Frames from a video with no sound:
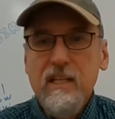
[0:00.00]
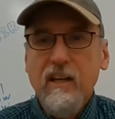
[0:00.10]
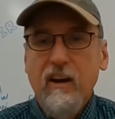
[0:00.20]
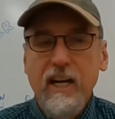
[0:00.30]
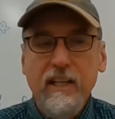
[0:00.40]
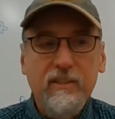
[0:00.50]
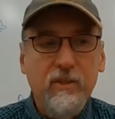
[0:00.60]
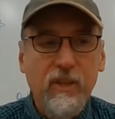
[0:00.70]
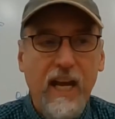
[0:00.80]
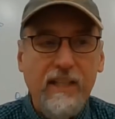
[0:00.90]
All right.
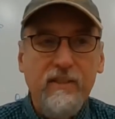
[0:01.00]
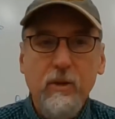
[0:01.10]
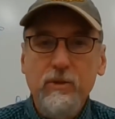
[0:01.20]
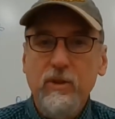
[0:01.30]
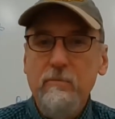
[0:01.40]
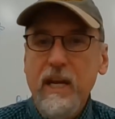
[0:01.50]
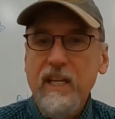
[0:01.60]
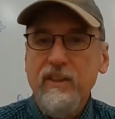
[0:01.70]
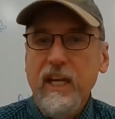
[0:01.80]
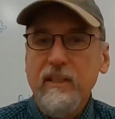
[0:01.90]
So those are the
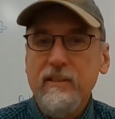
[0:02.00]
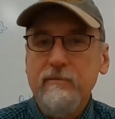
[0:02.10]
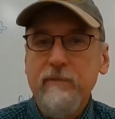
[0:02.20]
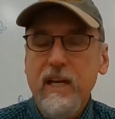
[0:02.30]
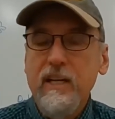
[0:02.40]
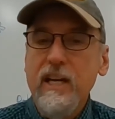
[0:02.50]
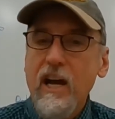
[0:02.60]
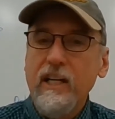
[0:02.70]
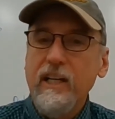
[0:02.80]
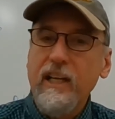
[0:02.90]
main things. Now
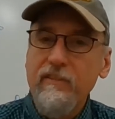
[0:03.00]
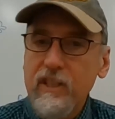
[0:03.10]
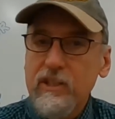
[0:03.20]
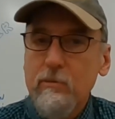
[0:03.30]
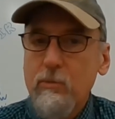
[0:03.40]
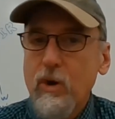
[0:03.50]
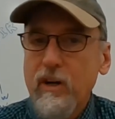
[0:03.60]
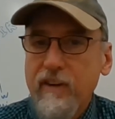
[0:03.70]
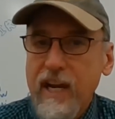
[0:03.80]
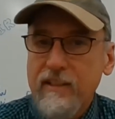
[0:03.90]
I'm going to give you some more
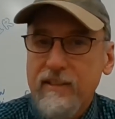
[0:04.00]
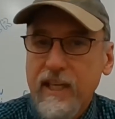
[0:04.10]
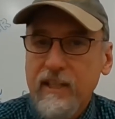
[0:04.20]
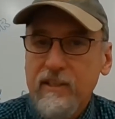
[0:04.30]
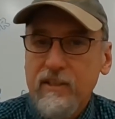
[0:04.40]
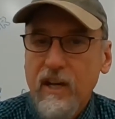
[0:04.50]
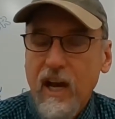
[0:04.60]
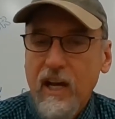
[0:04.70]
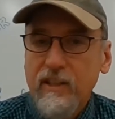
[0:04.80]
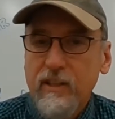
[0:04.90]
advanced things
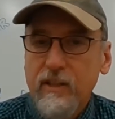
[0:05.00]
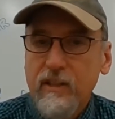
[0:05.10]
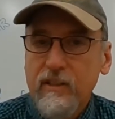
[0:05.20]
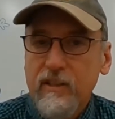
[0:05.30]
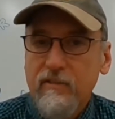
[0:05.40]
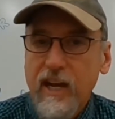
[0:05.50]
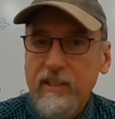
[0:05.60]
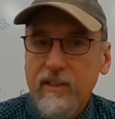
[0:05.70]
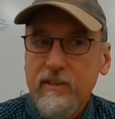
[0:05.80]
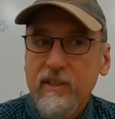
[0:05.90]
on the
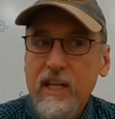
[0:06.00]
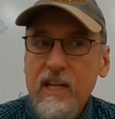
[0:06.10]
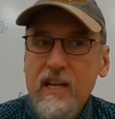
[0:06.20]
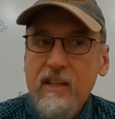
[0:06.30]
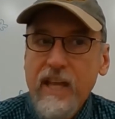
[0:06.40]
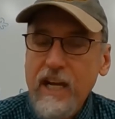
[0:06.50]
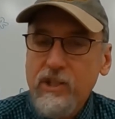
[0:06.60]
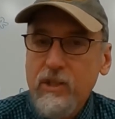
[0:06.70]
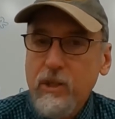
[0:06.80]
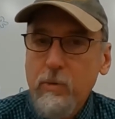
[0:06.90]
devices.
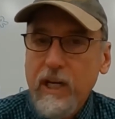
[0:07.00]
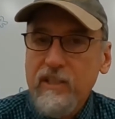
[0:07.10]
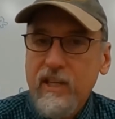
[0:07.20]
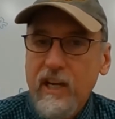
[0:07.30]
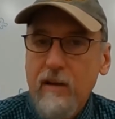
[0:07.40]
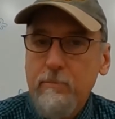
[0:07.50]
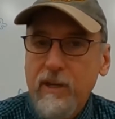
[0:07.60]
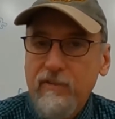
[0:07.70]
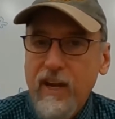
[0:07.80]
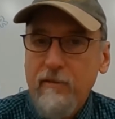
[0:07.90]
That's the quick setup.
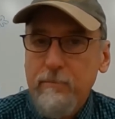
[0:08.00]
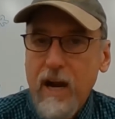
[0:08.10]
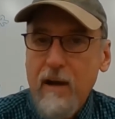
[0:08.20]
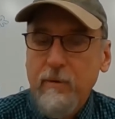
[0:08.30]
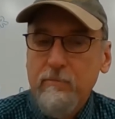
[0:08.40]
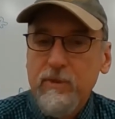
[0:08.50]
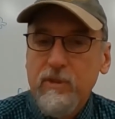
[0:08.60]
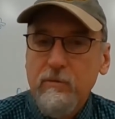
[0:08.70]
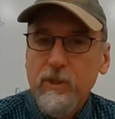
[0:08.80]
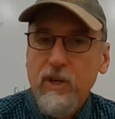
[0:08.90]
If you have problems,
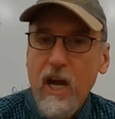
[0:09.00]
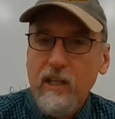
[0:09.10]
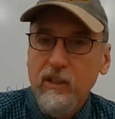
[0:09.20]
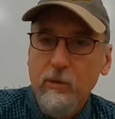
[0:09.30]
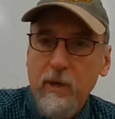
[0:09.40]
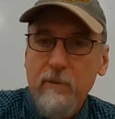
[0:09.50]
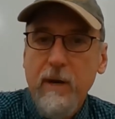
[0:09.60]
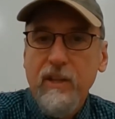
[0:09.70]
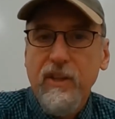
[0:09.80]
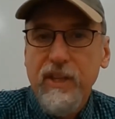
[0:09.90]
we'll talk a little bit
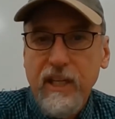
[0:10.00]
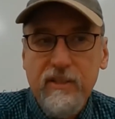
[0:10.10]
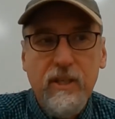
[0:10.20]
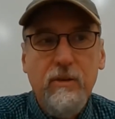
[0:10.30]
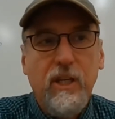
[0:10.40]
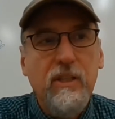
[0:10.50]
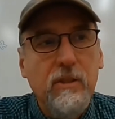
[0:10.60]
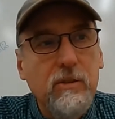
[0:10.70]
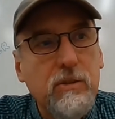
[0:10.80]
about the things that you can do.